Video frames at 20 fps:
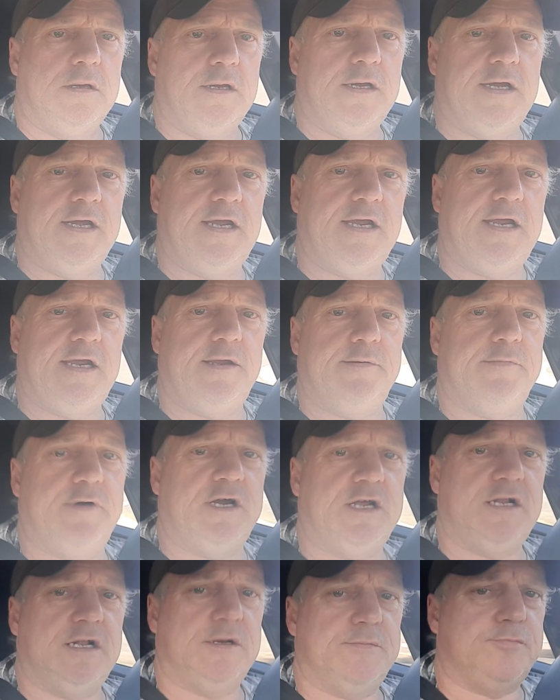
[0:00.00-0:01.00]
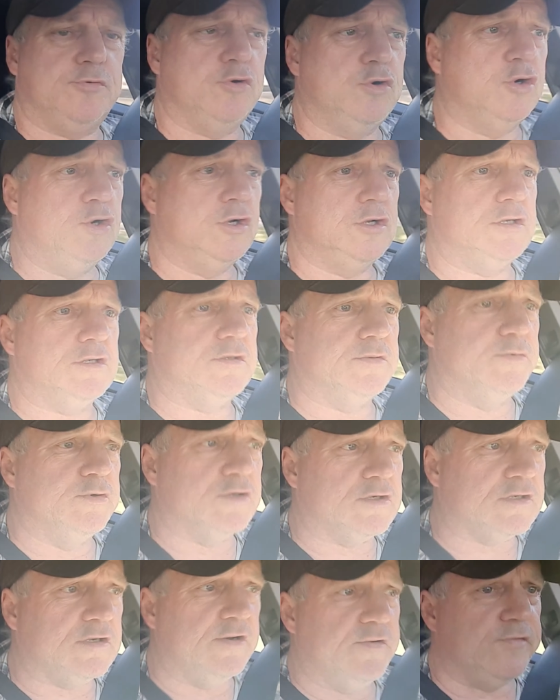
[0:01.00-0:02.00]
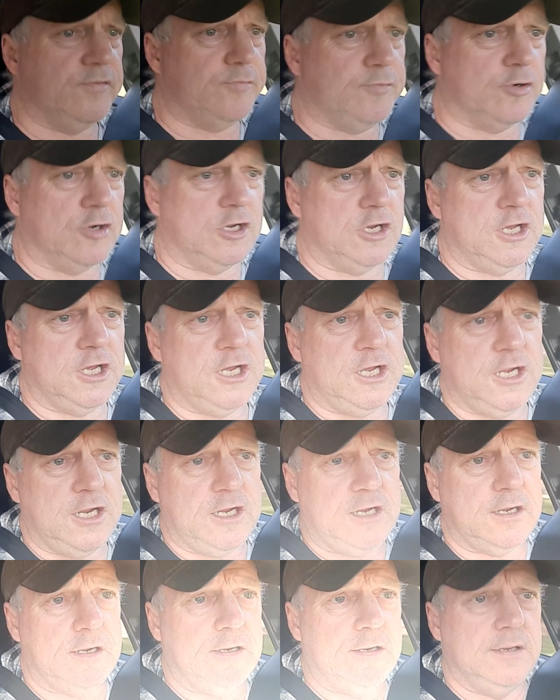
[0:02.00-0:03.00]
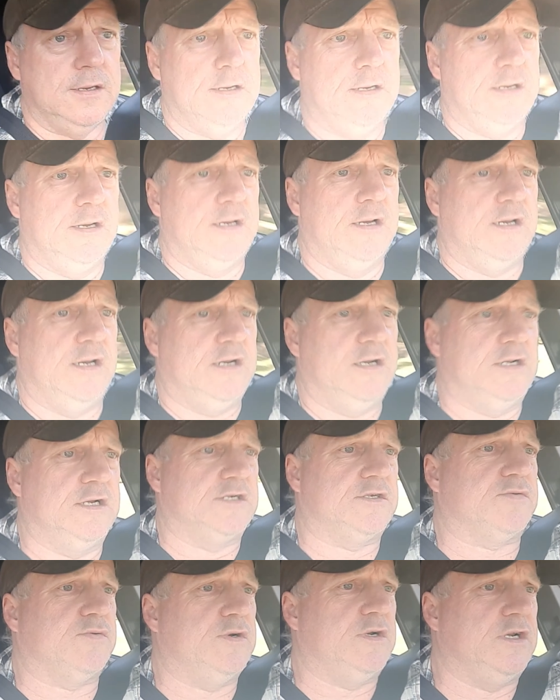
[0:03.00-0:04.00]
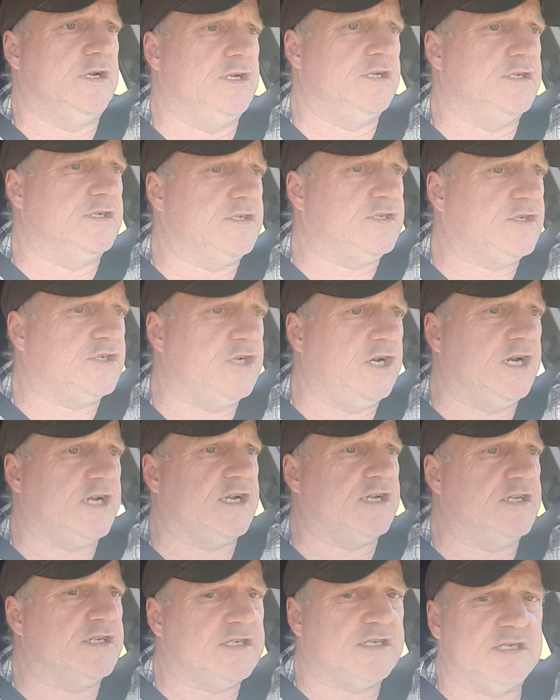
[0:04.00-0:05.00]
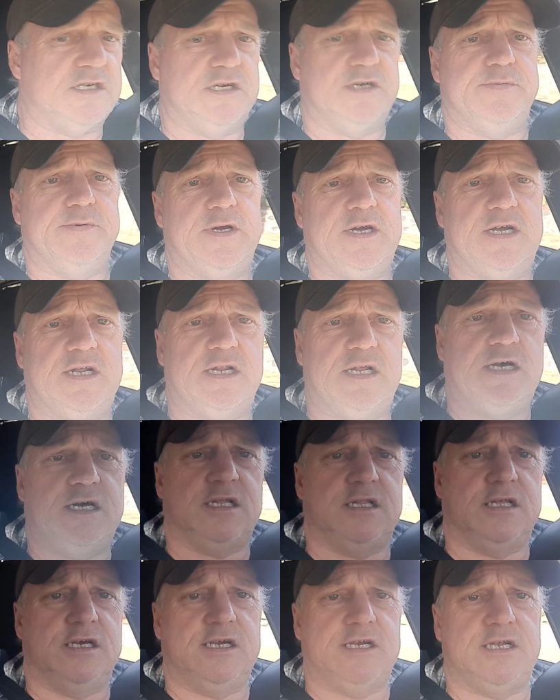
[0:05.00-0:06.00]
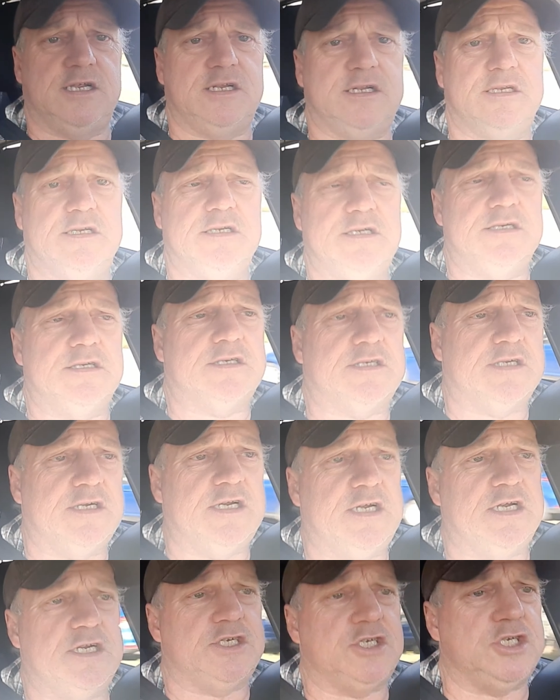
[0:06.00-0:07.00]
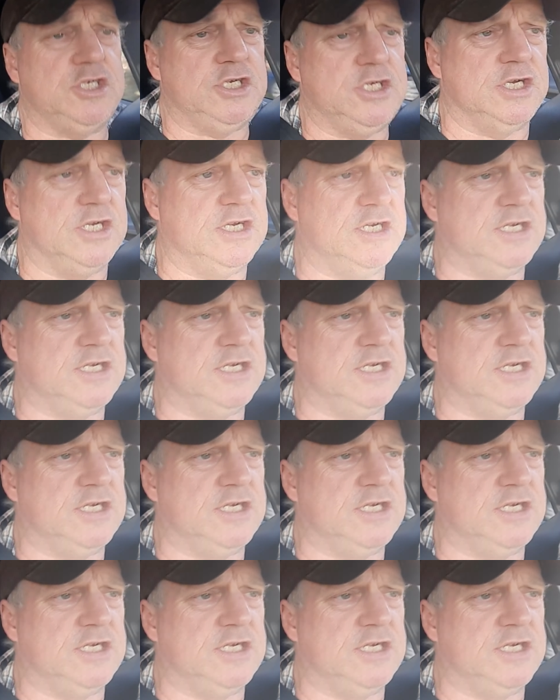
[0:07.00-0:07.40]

Hey, man up on. Kumusta, everybody? I just went in to check and see about Arlene and see how she